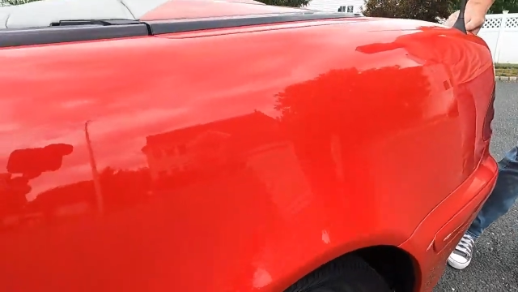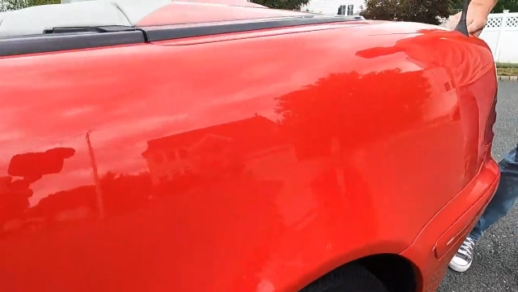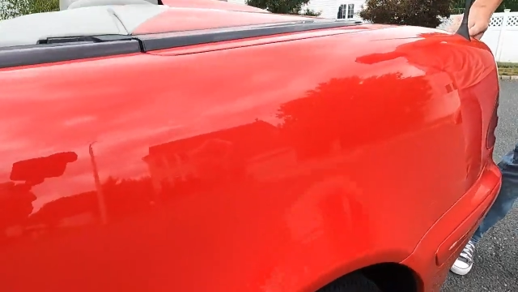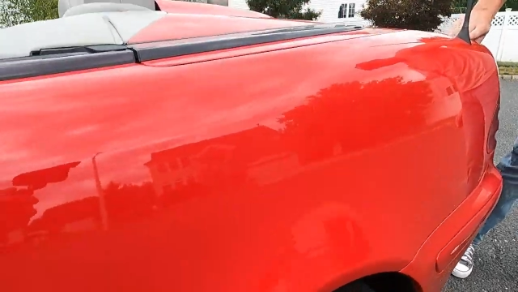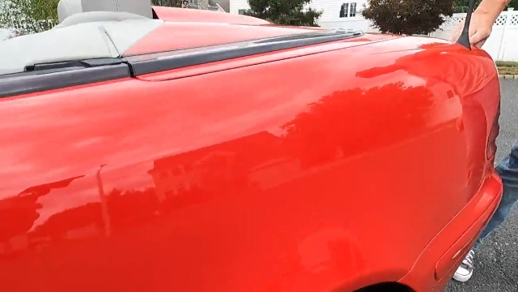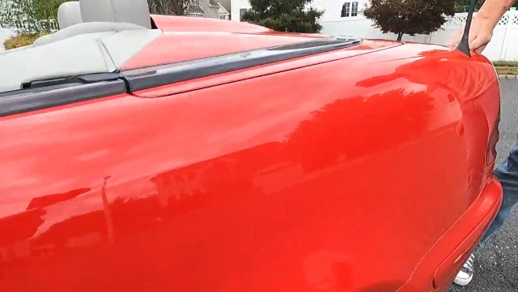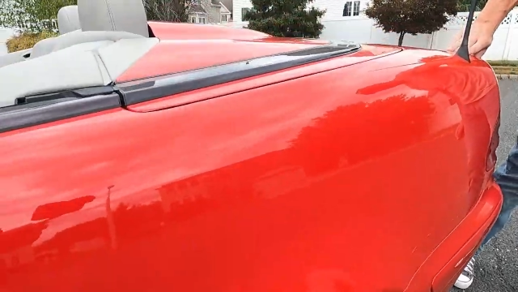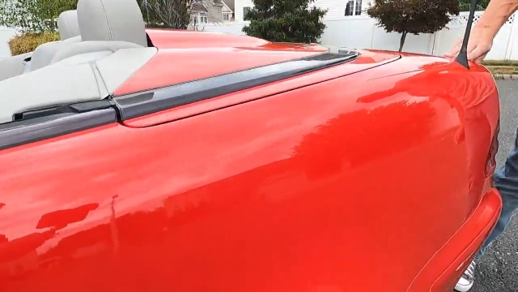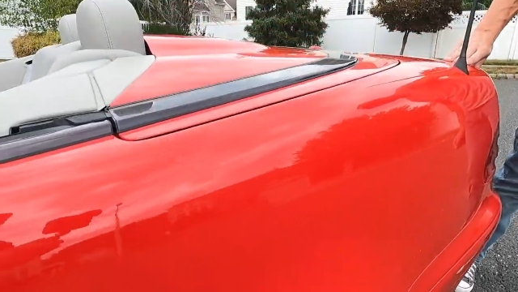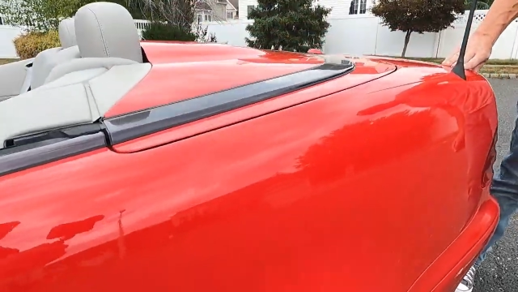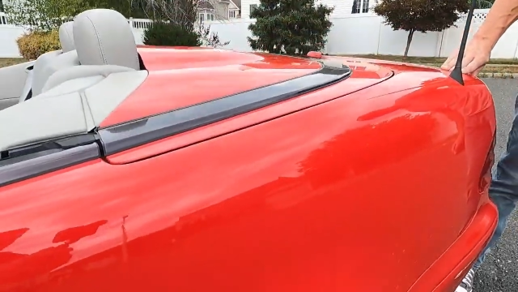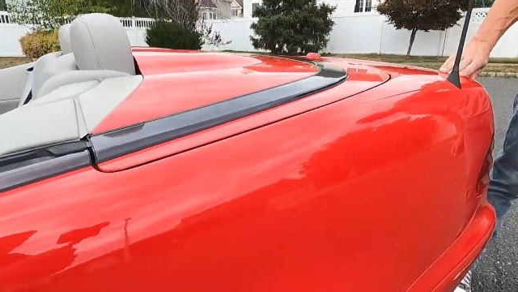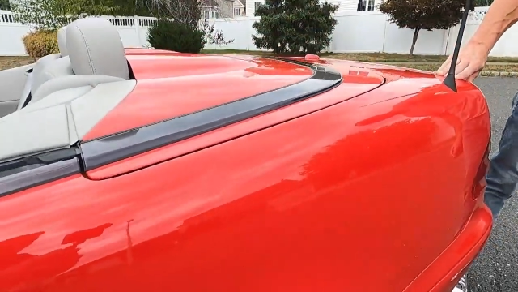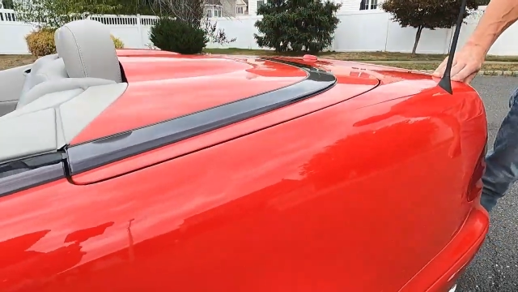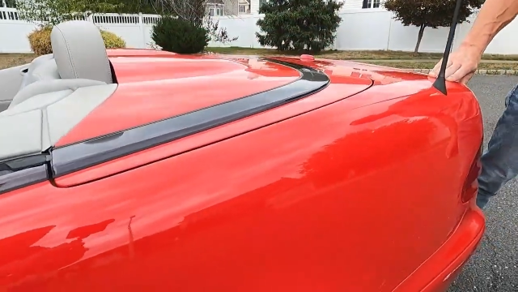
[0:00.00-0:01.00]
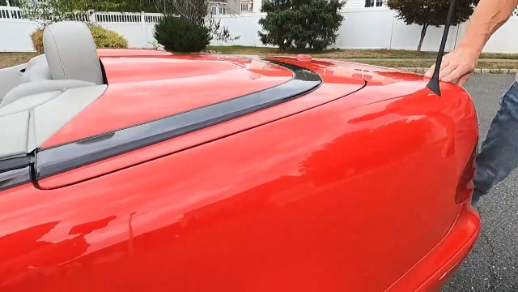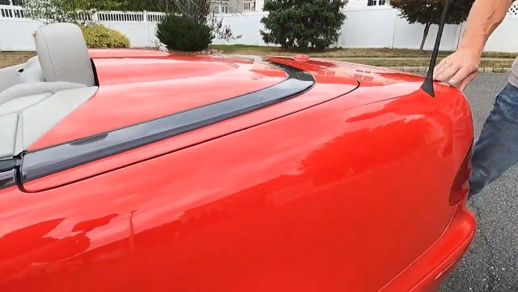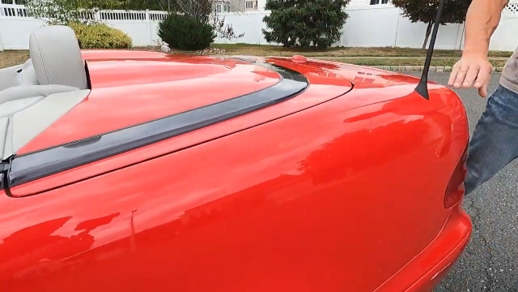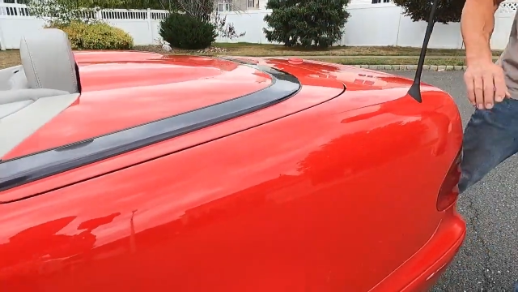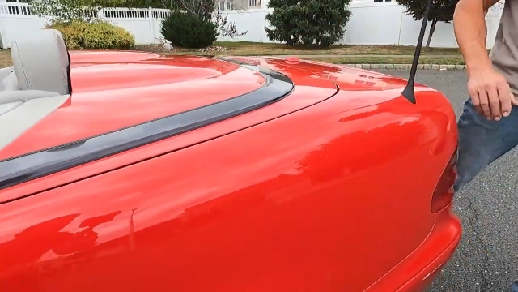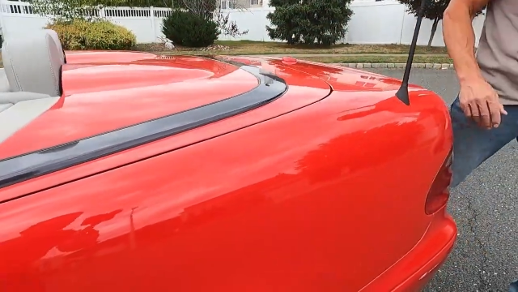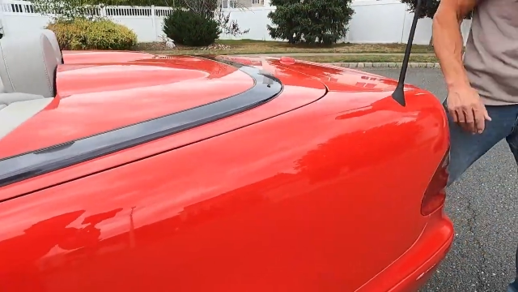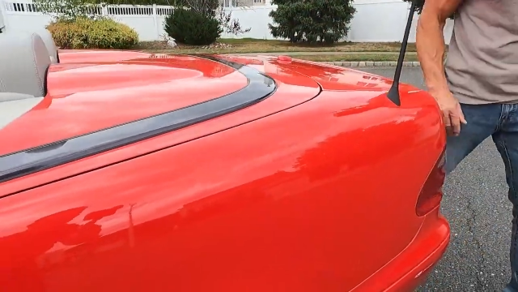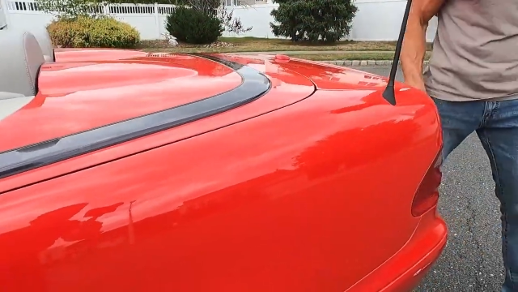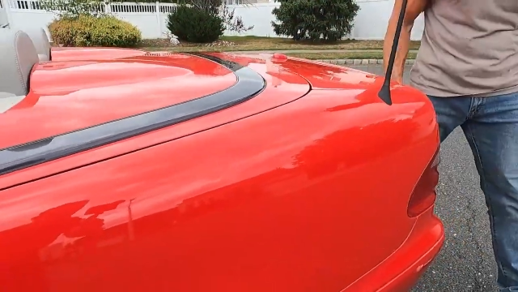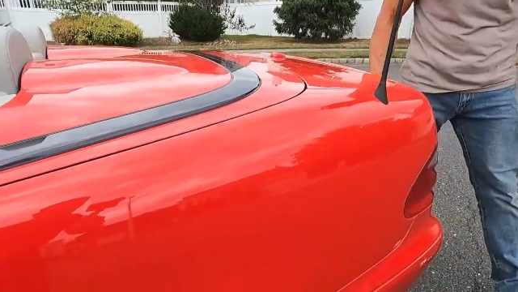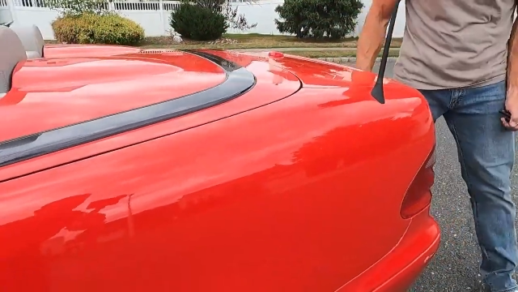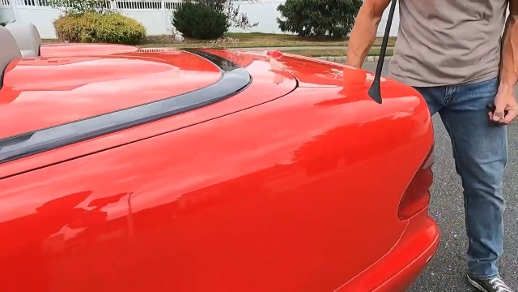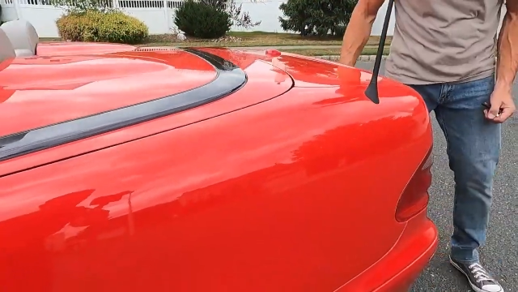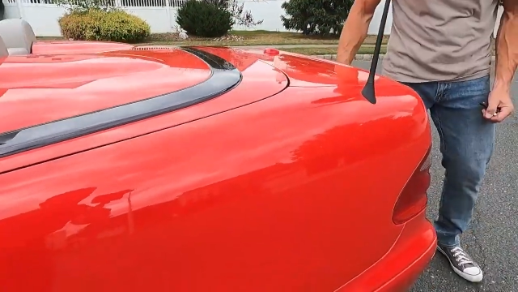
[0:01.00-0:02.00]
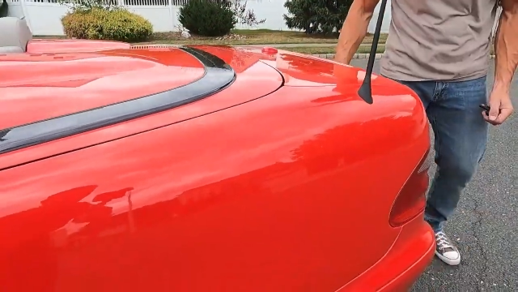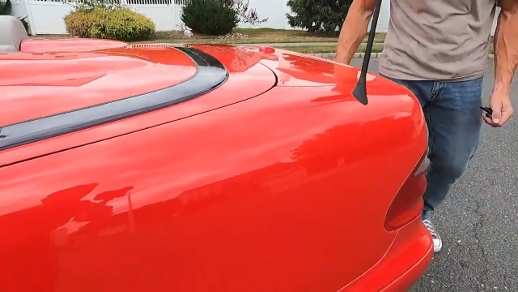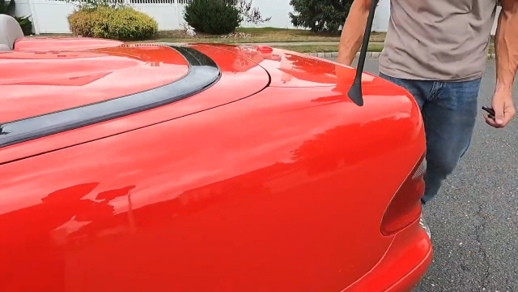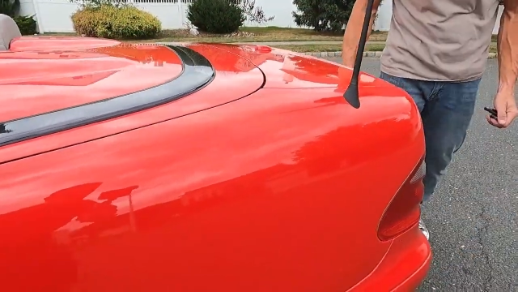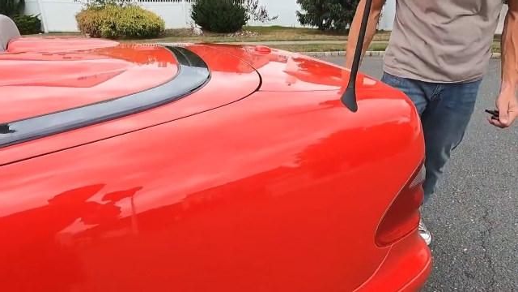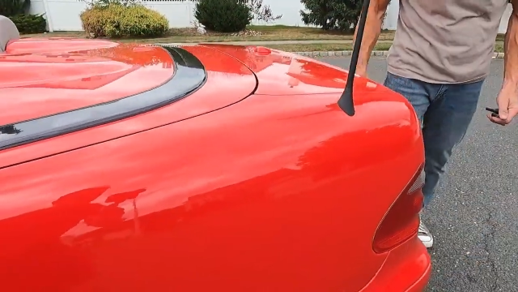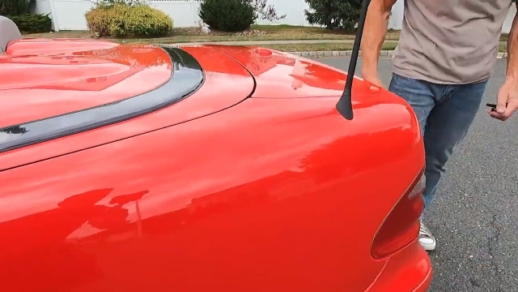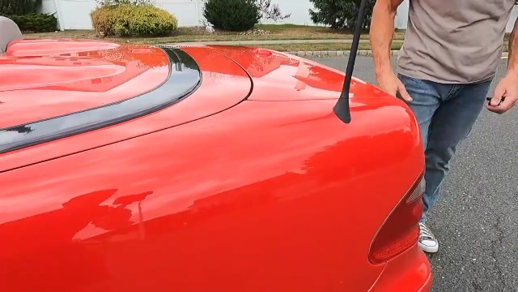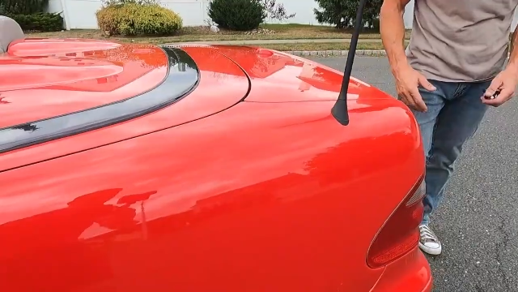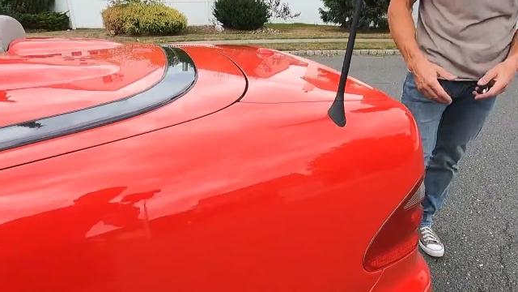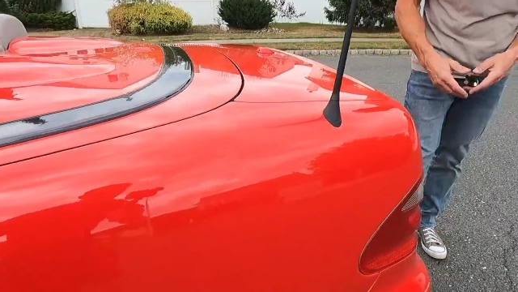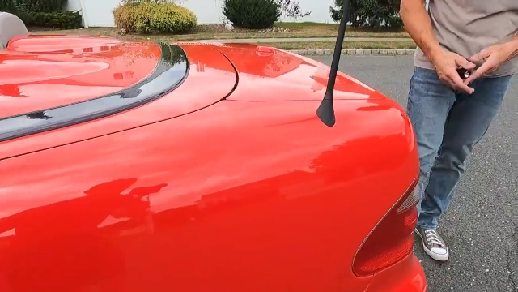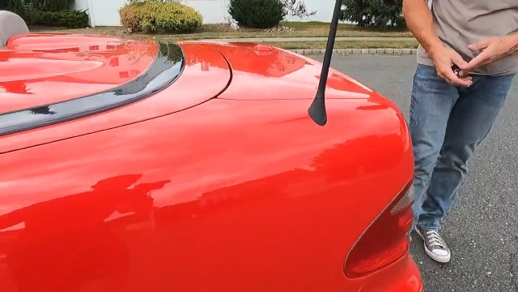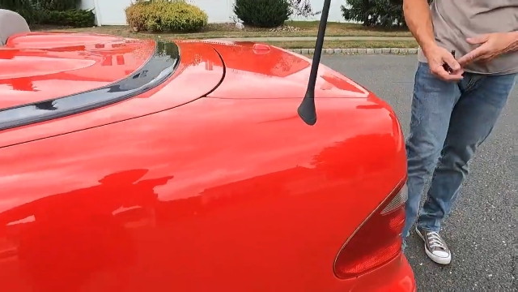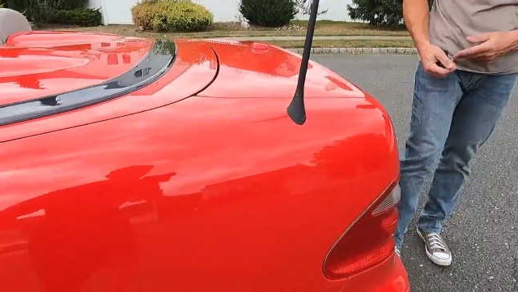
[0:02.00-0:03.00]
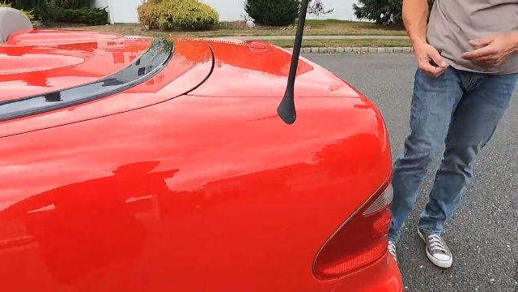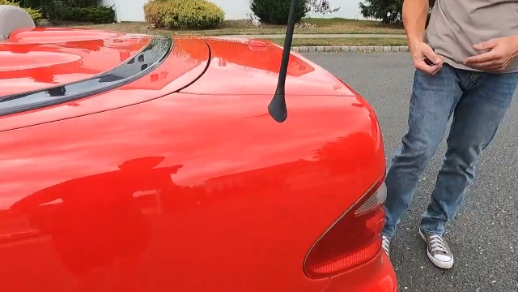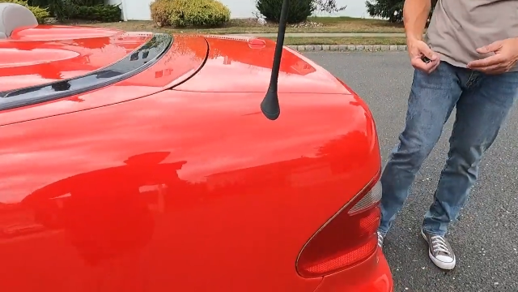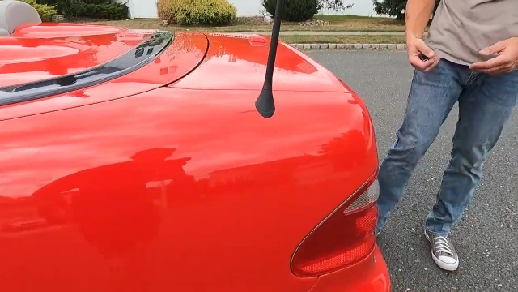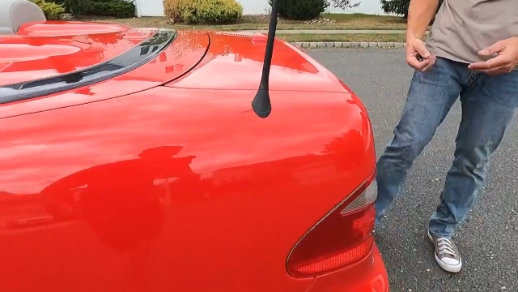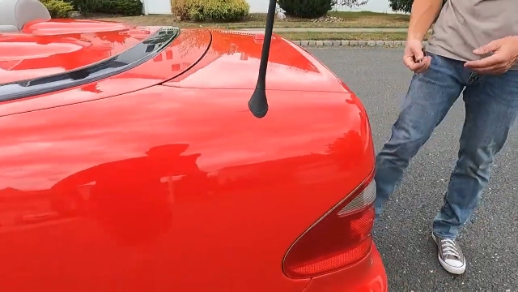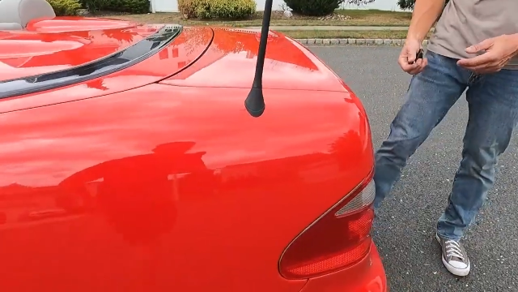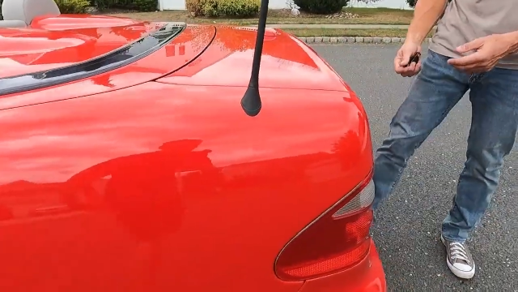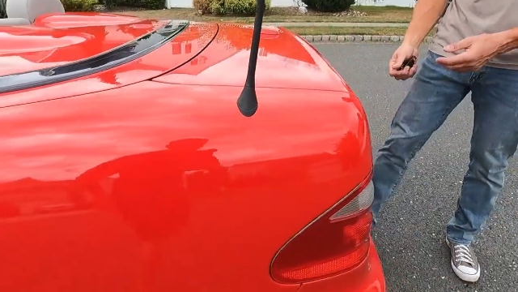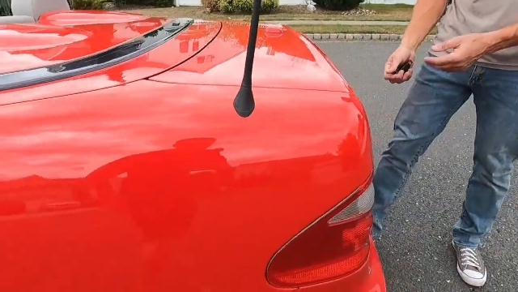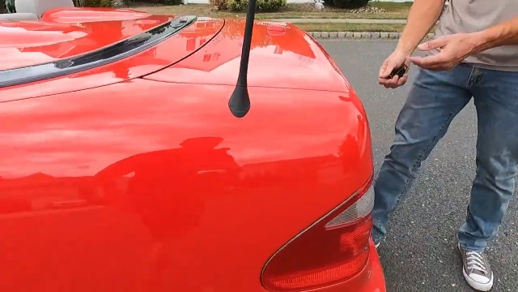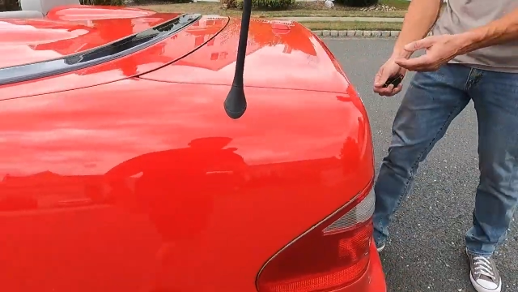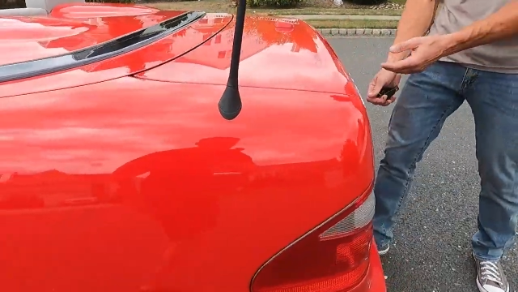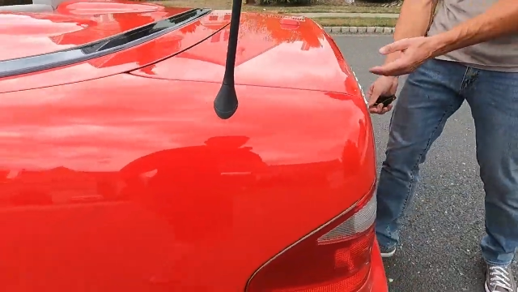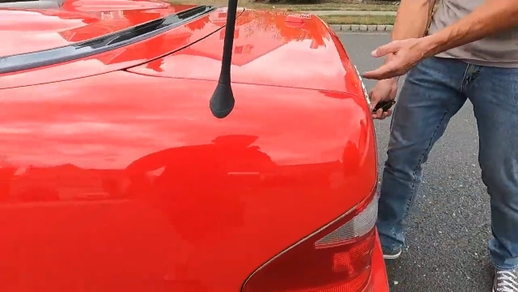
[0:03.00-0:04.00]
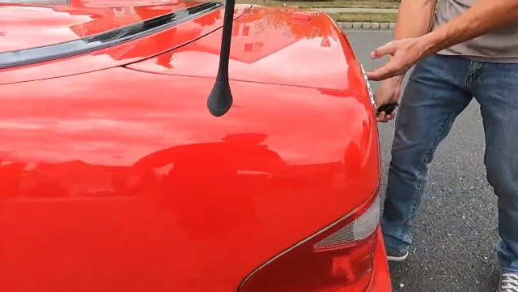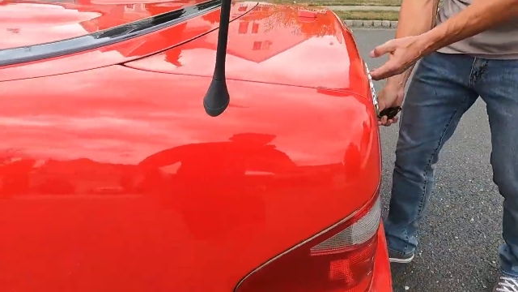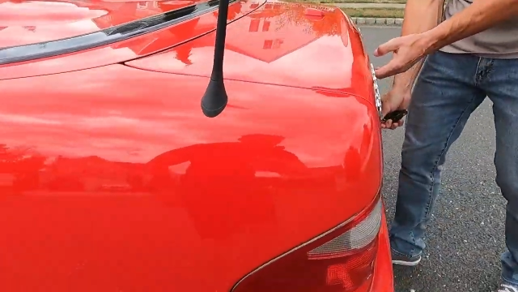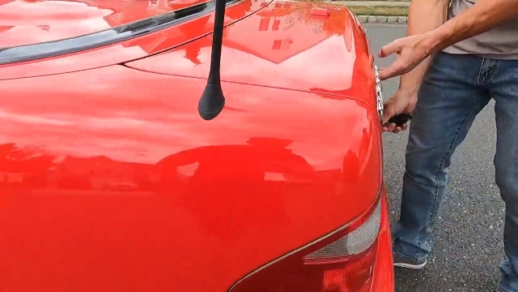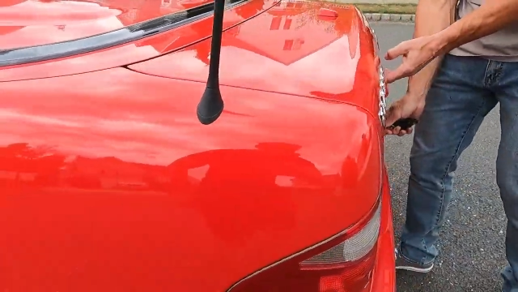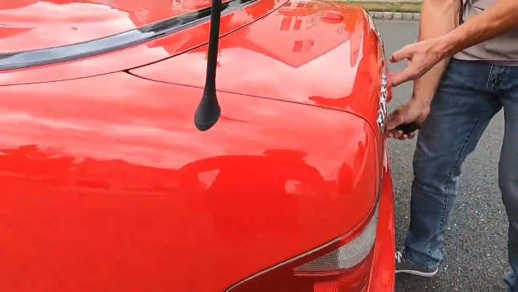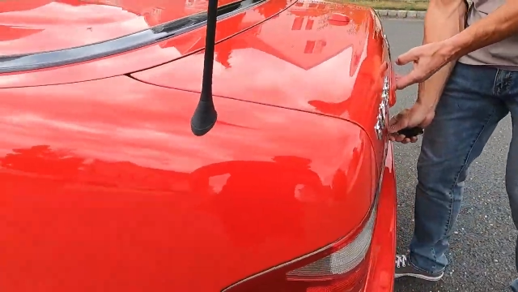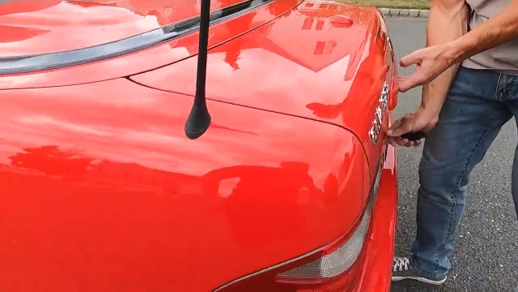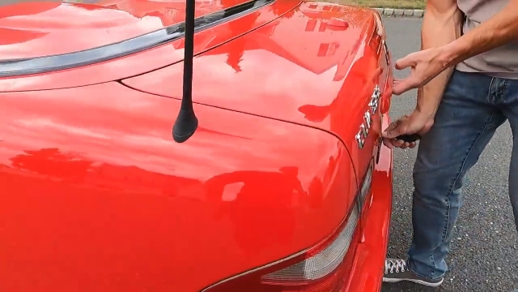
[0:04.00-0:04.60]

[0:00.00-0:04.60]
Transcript: Nobody's mouth can be seen.